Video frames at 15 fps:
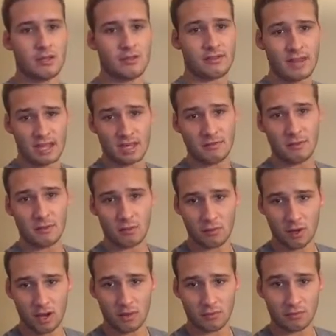The Second Amendment
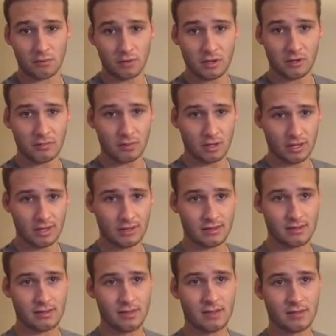right was put into
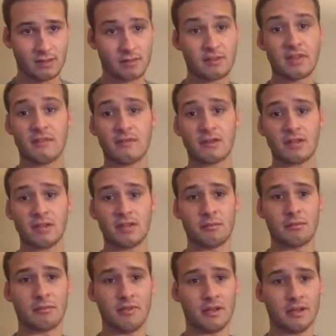place specifically to
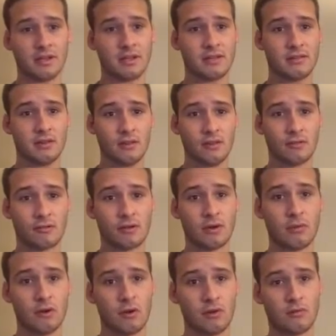prevent the new
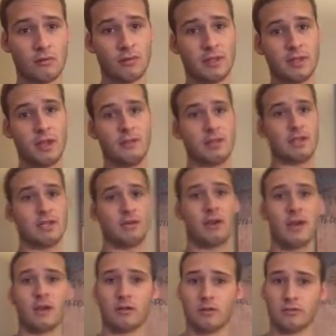free world from becoming
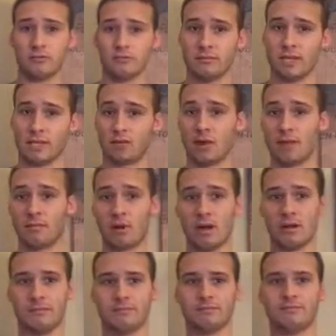tyrannical, like Great
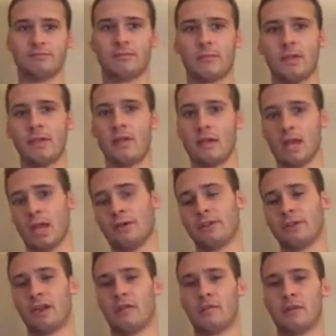Britain.
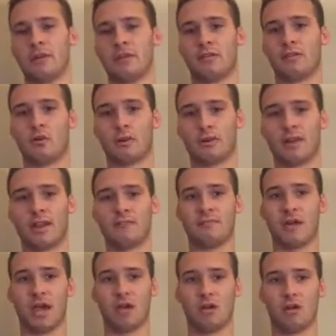Allowing the government
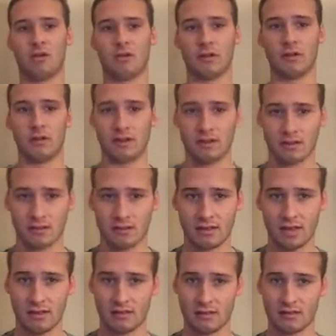authoritative power over its citizens'
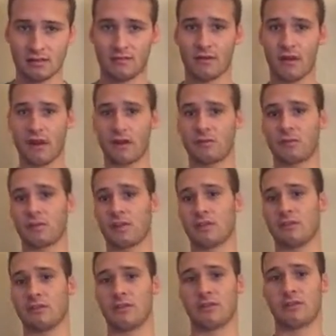access to firearms would thus be